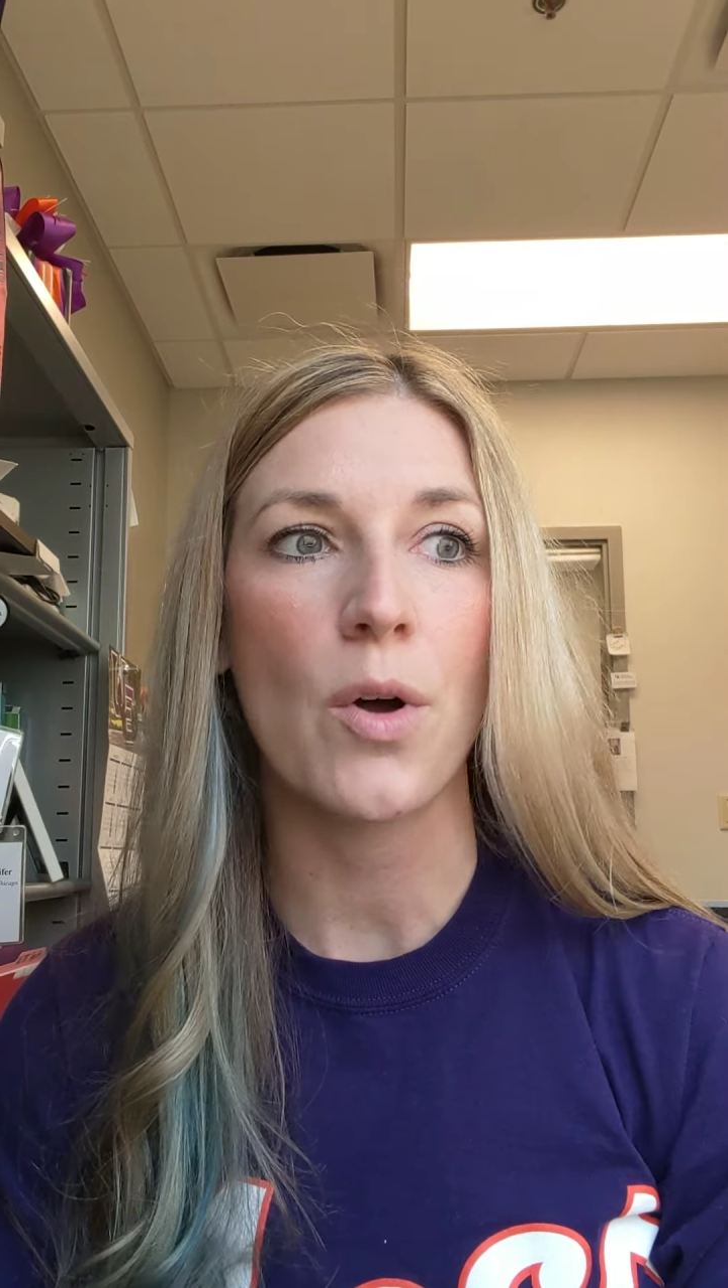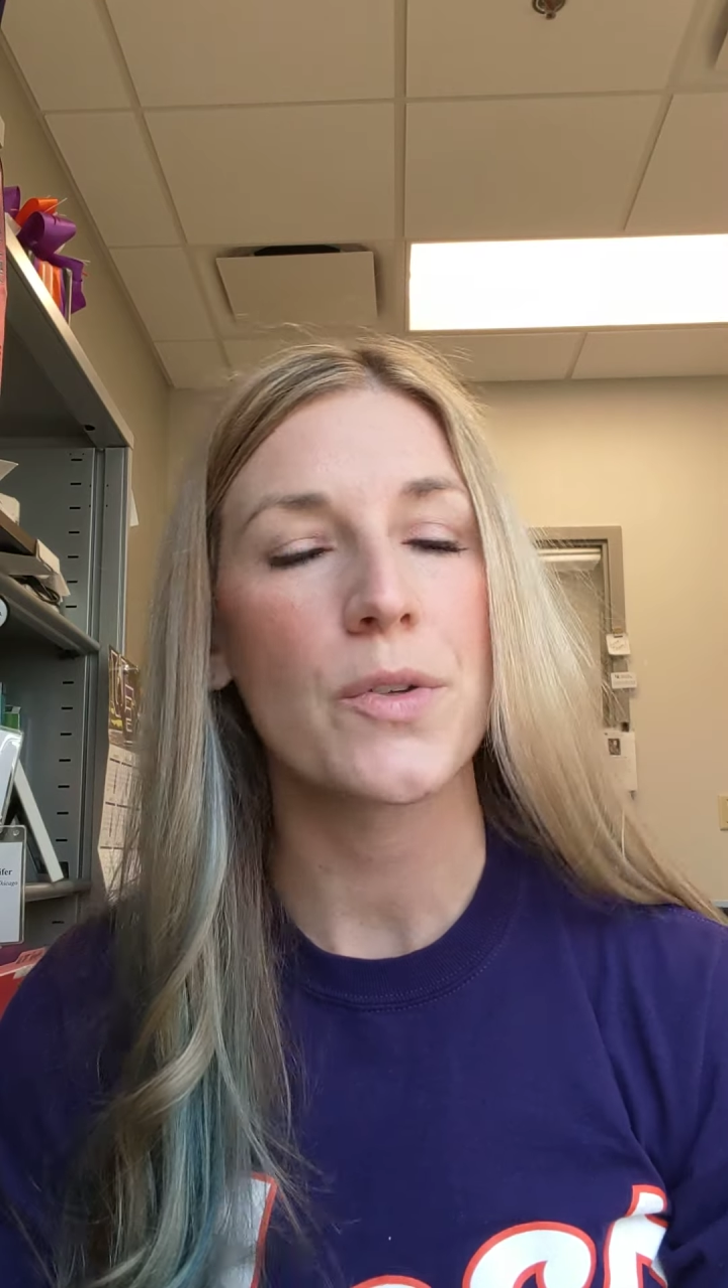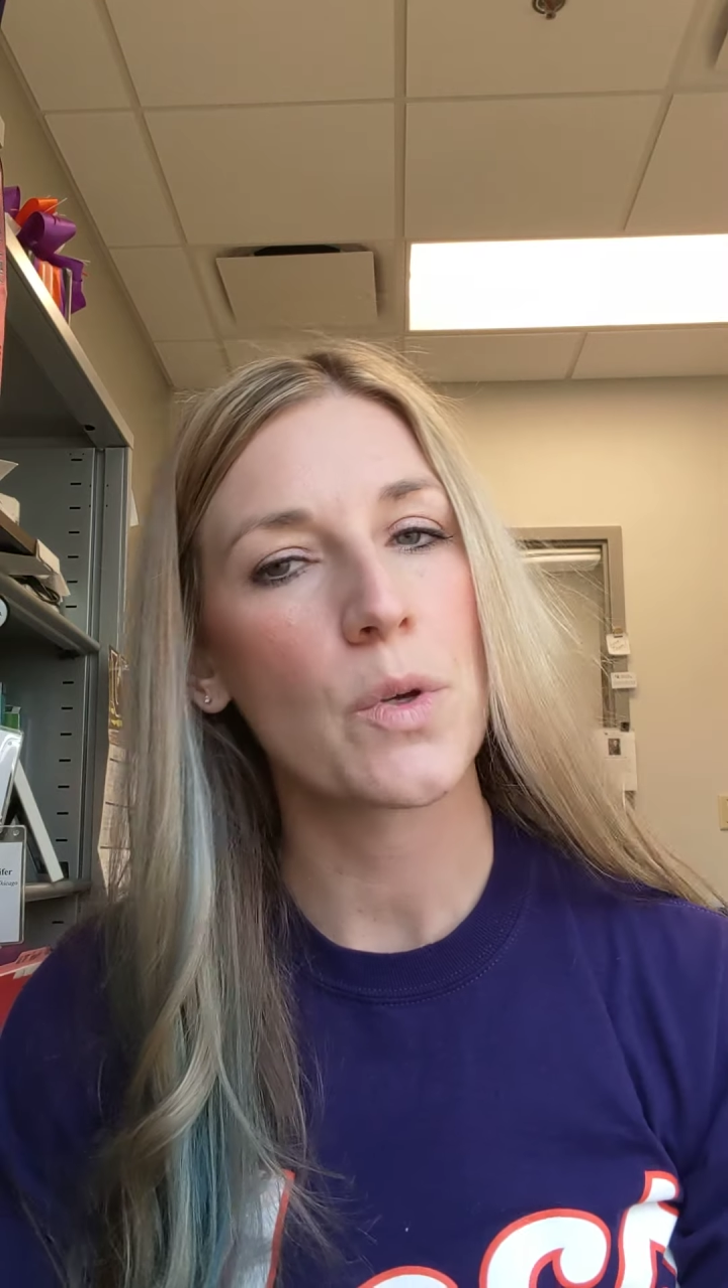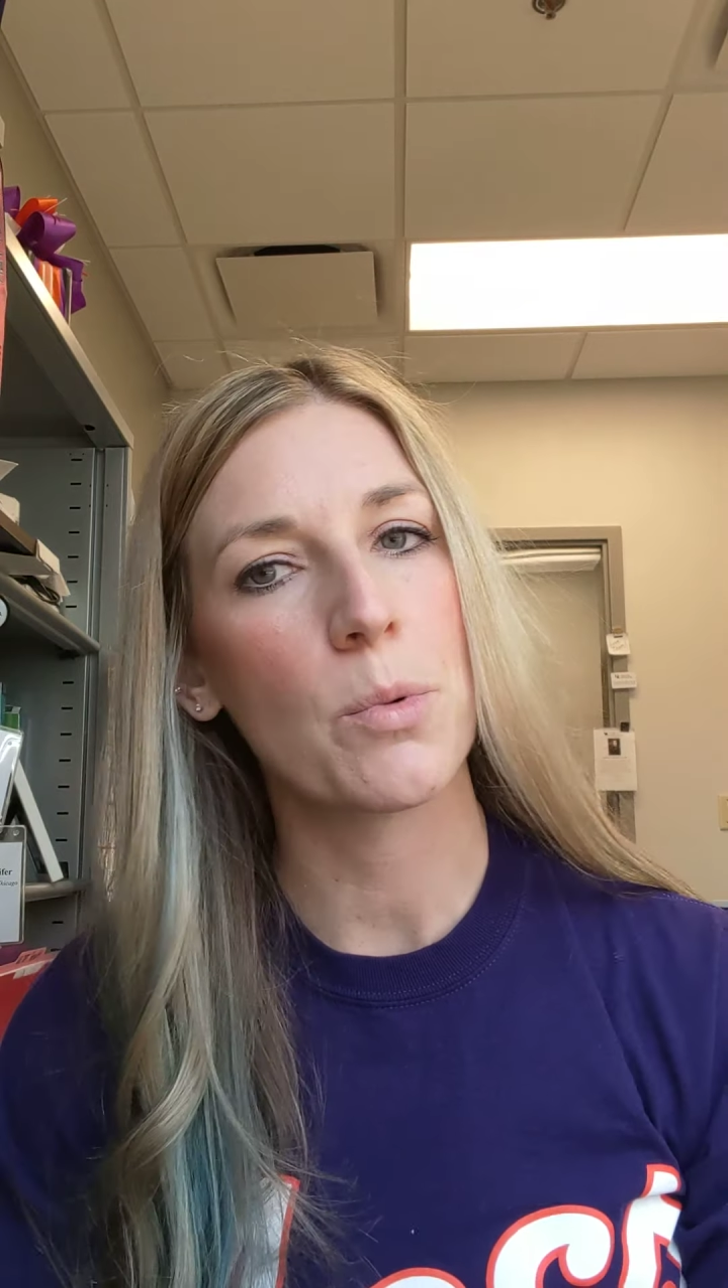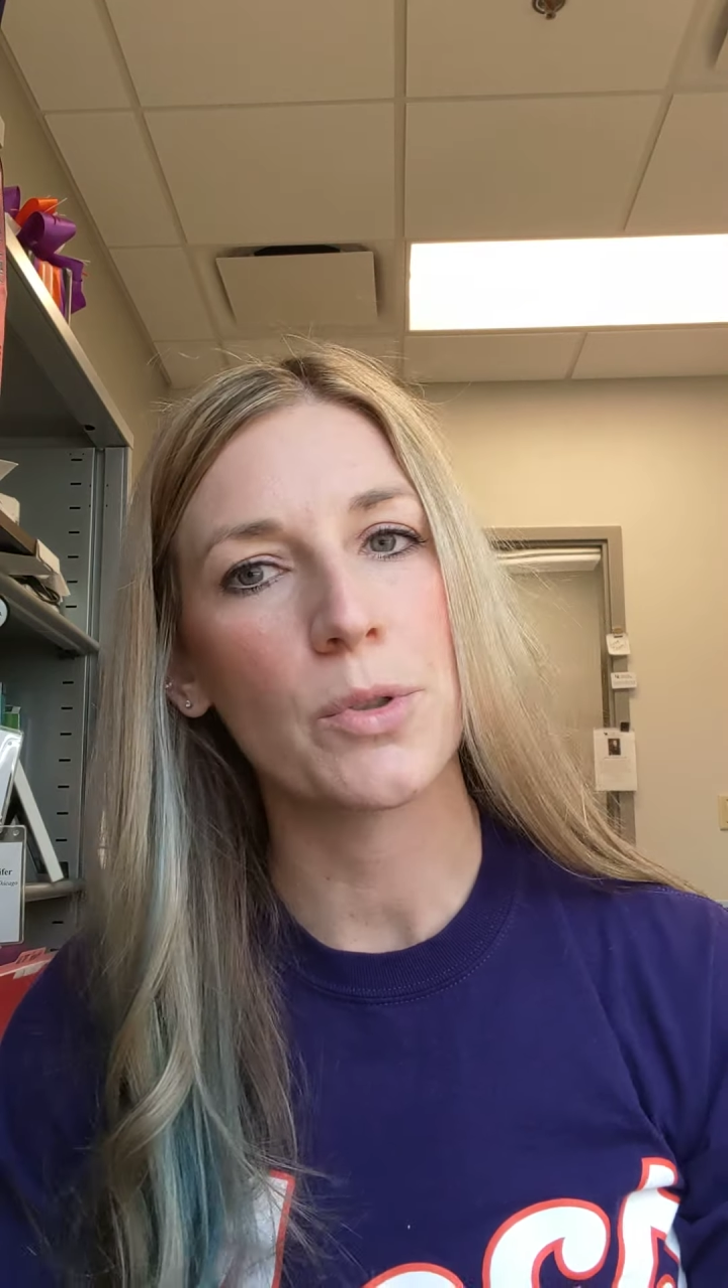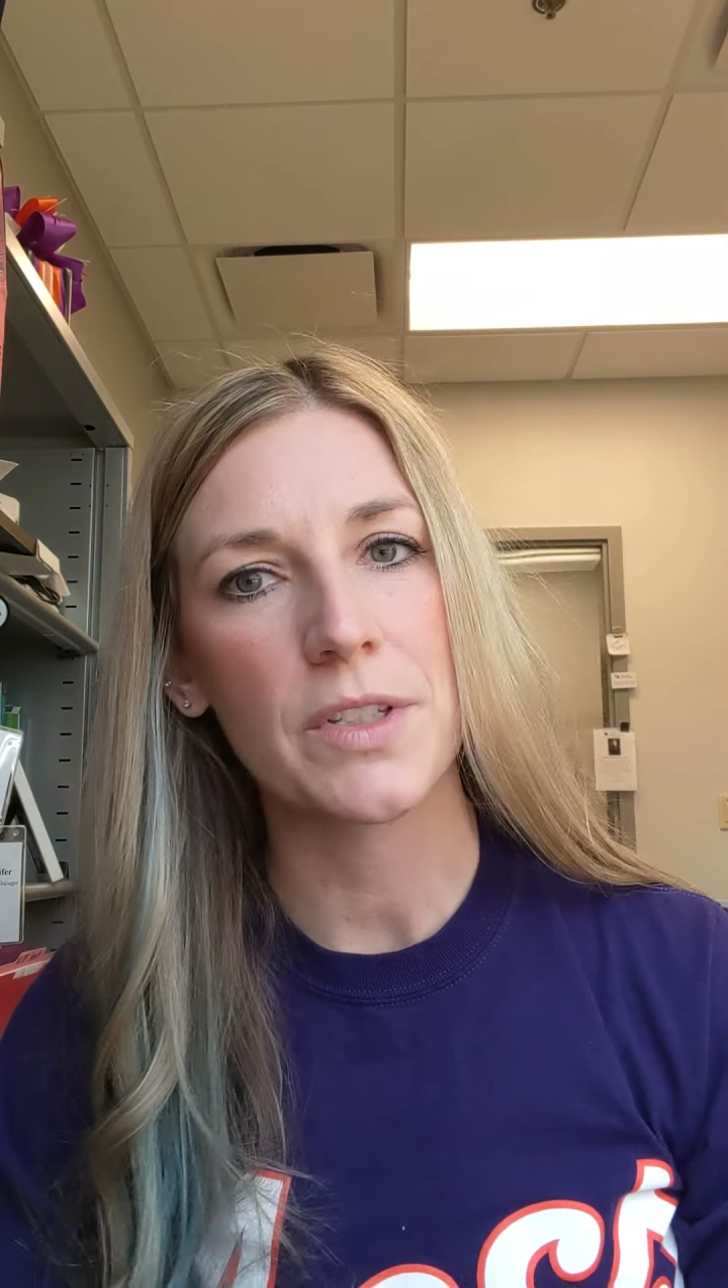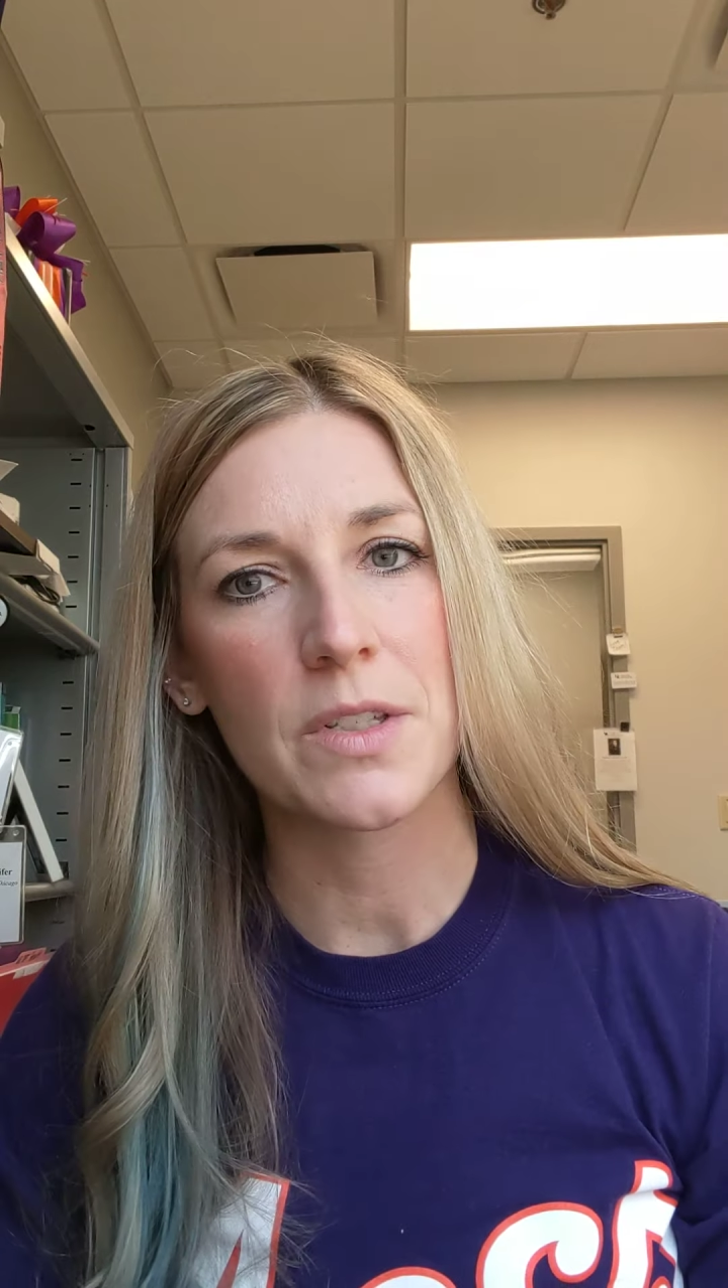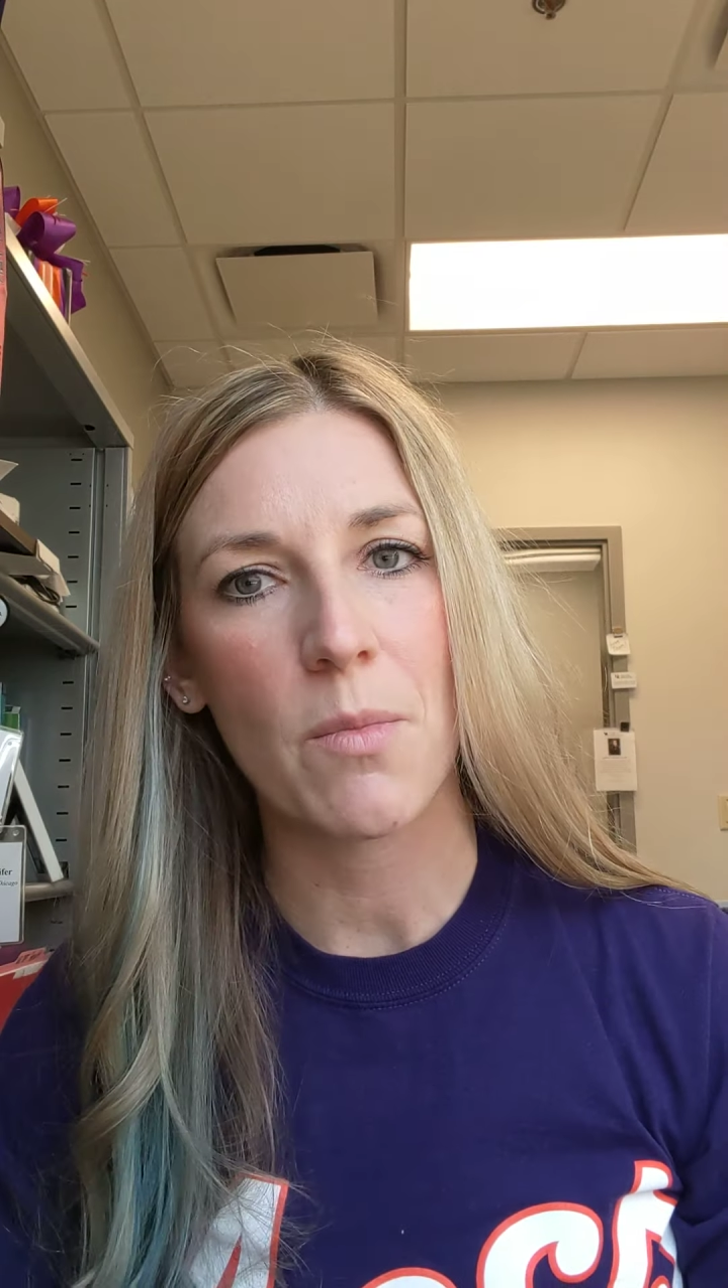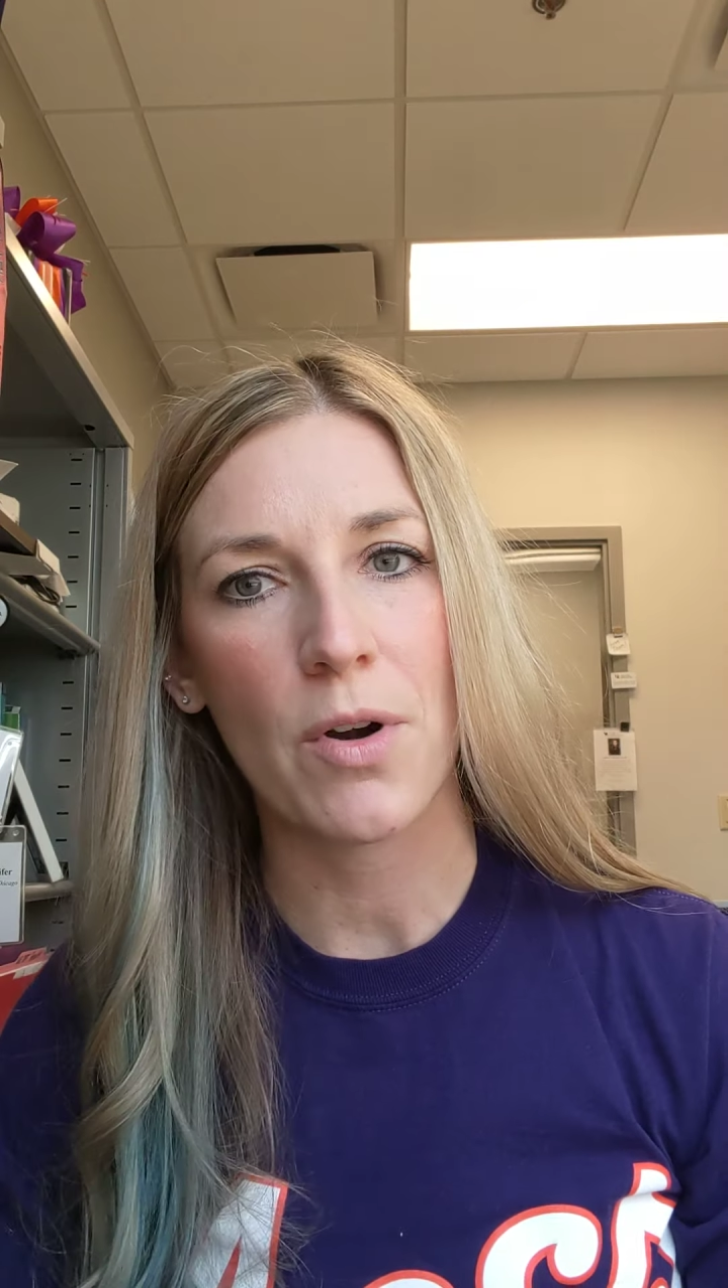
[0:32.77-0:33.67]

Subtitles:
also pulled in some